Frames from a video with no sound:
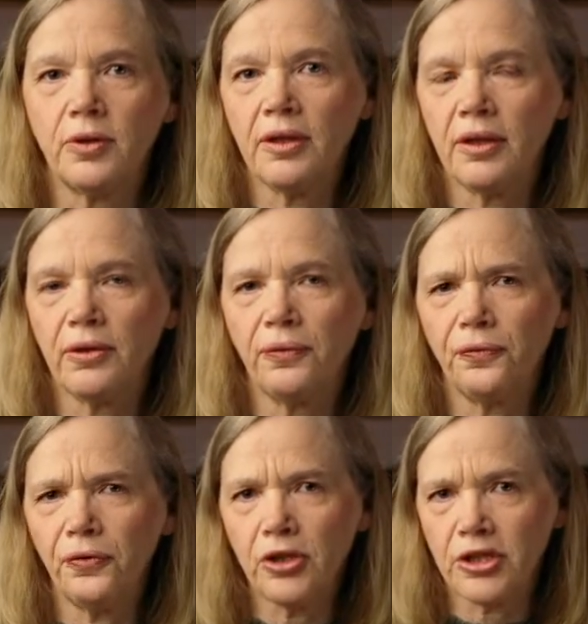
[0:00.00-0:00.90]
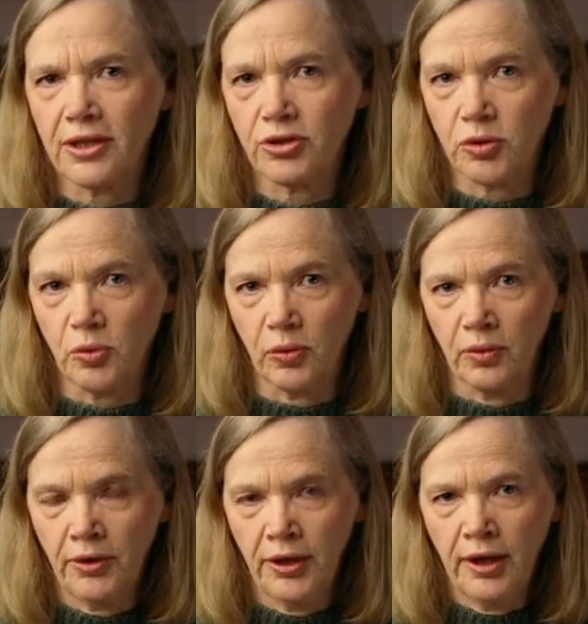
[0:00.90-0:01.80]
what the fruit I saw
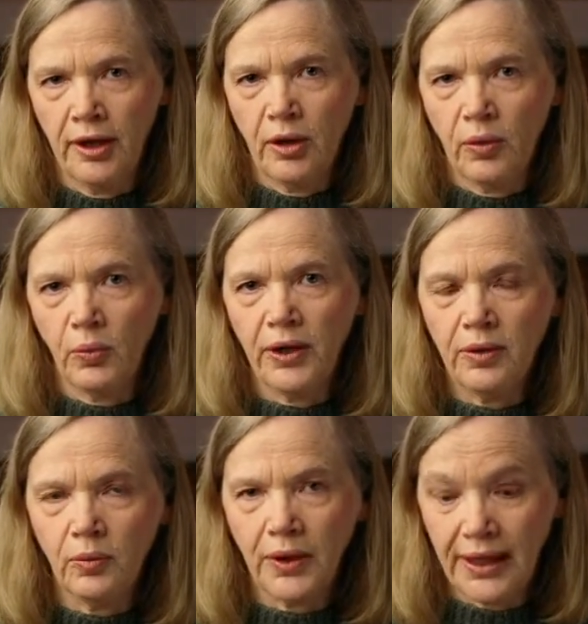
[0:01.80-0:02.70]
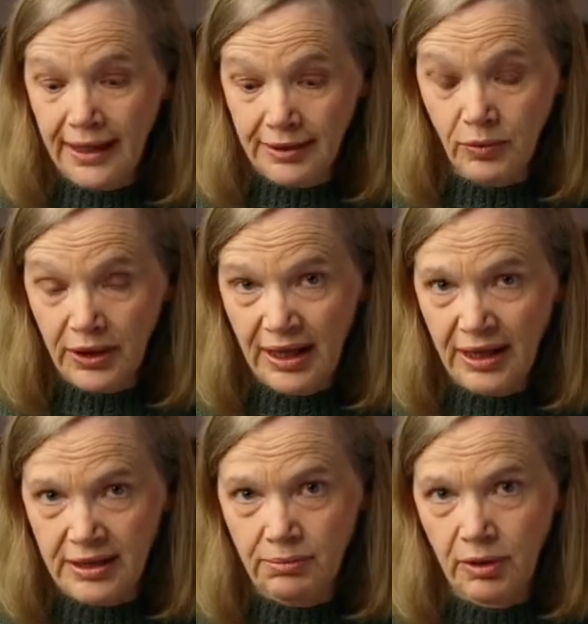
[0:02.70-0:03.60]
when I
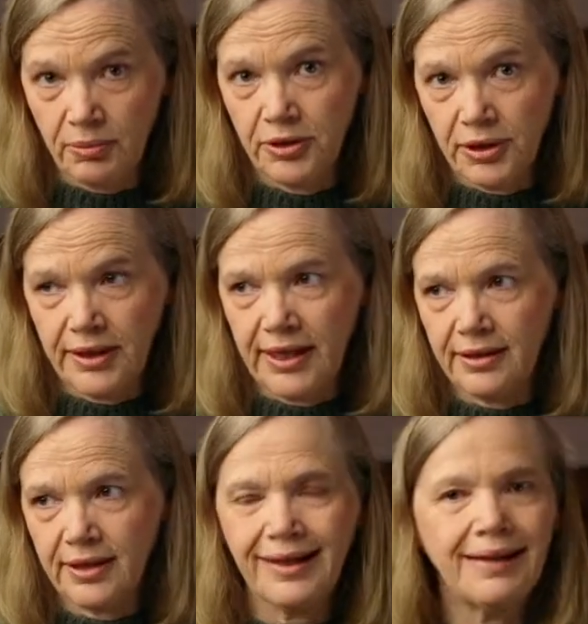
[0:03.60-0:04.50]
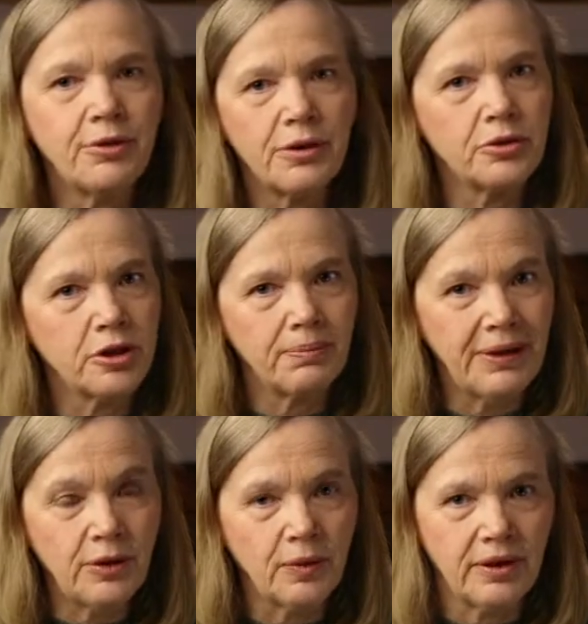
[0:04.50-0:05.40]
as a mom did that, climbed onto the
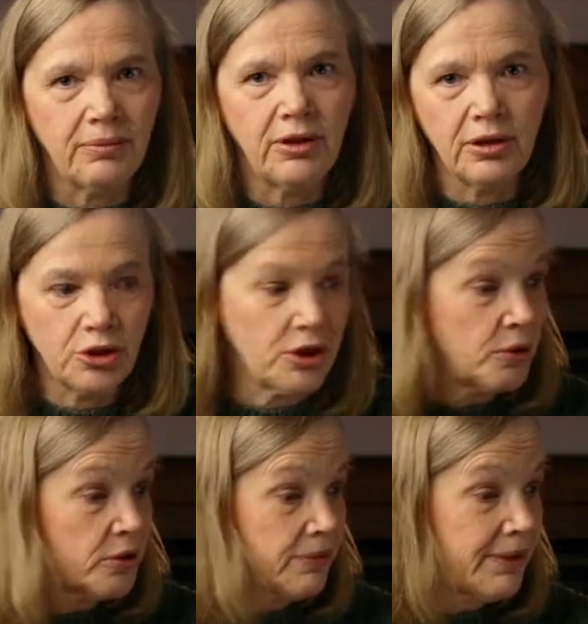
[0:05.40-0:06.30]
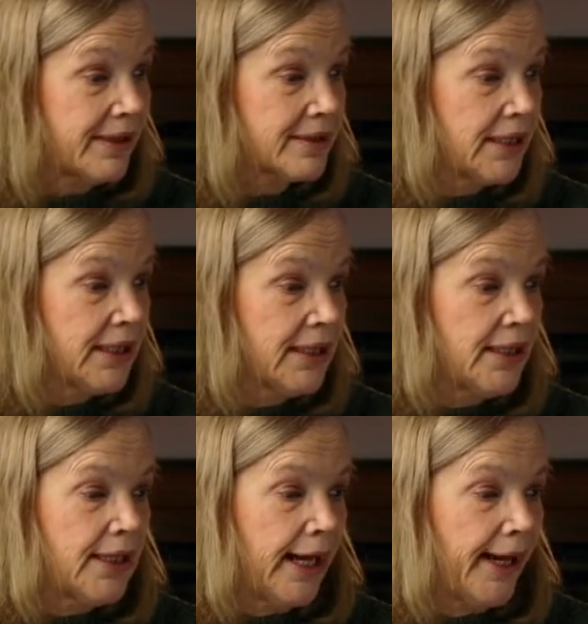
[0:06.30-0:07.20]
bed with them. You know, she talks about
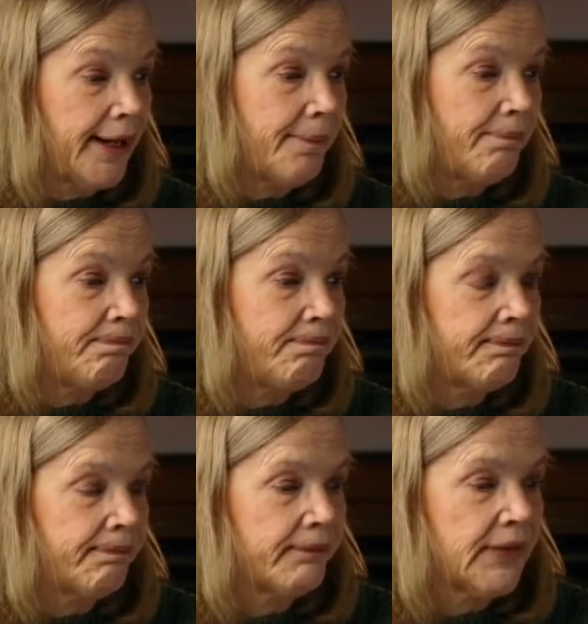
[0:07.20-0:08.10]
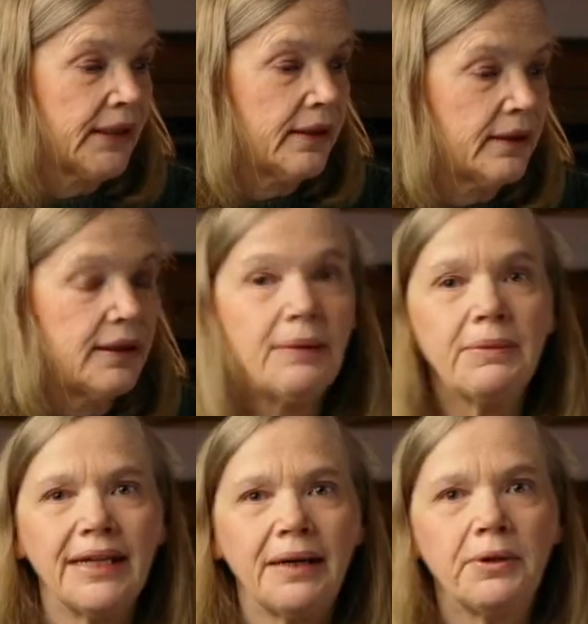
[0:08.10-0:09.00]

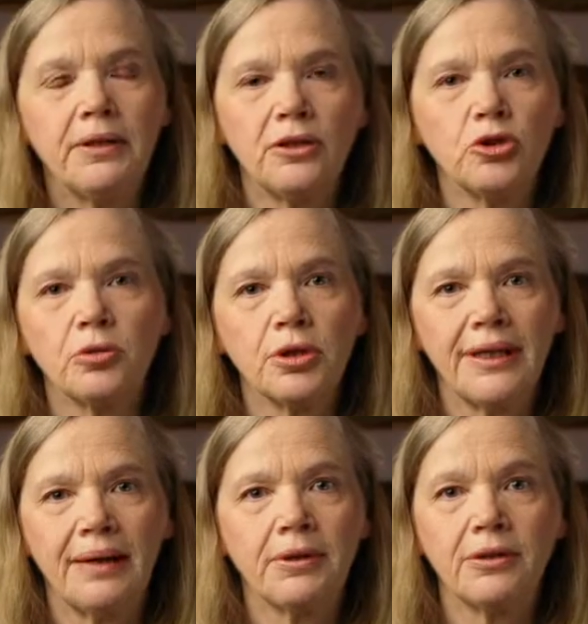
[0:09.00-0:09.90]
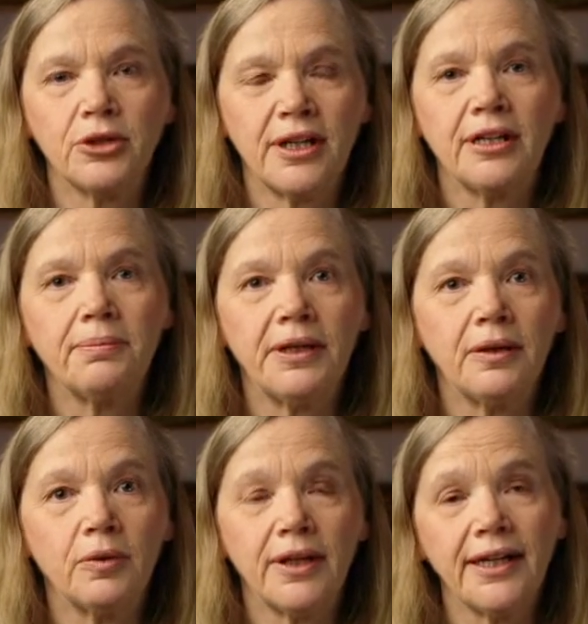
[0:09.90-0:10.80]
the children climbing onto our
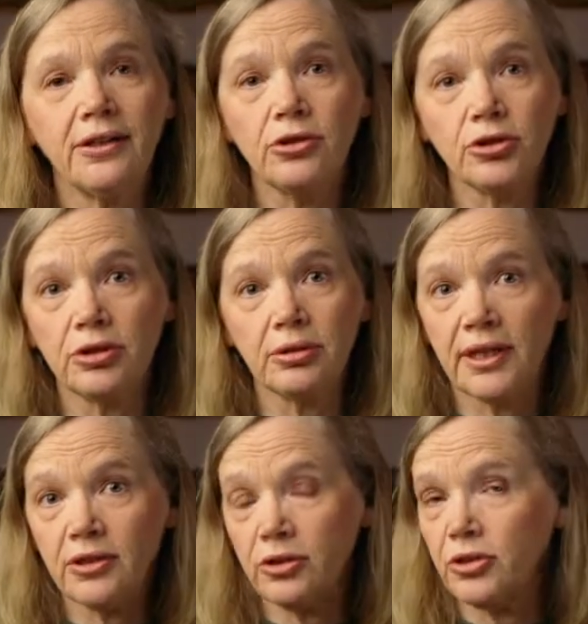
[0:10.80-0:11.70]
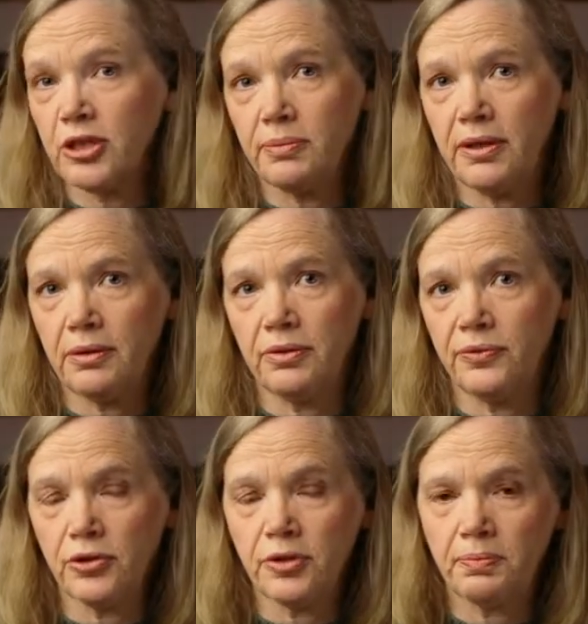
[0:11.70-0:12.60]
bed. Well, that used to be a
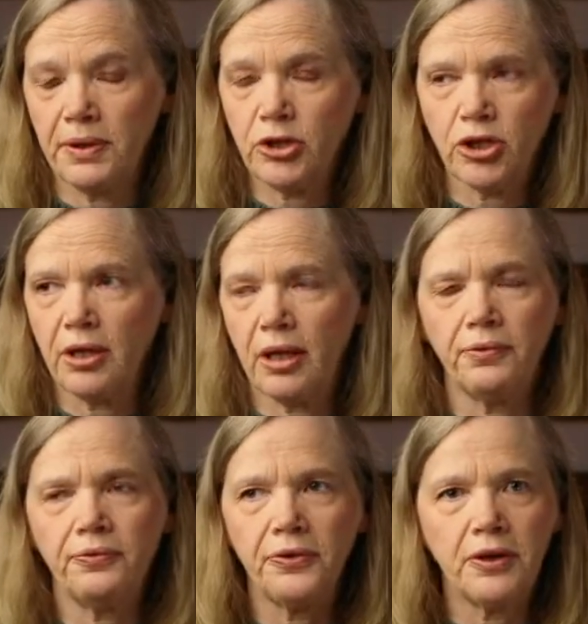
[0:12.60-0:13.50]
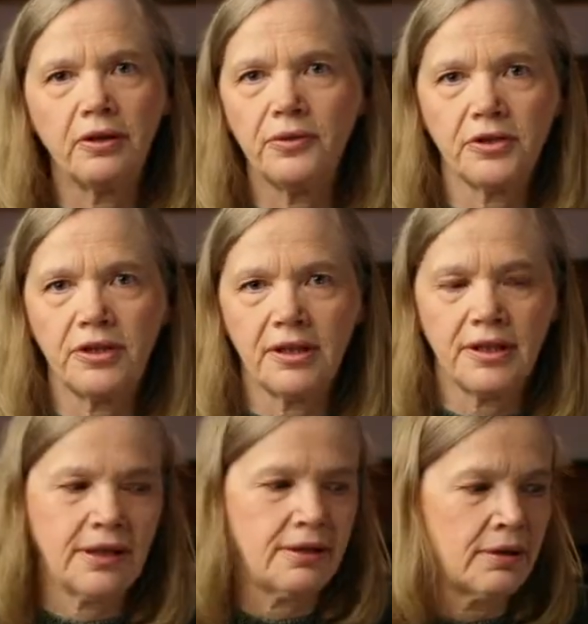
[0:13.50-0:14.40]
reverse picture very often in
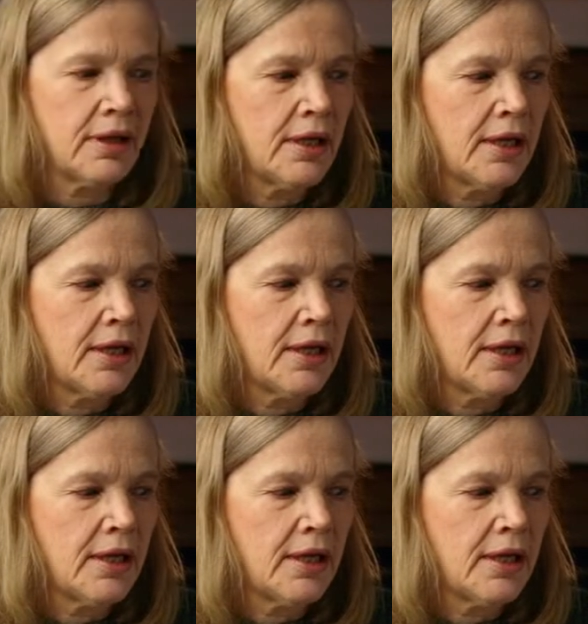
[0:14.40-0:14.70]
our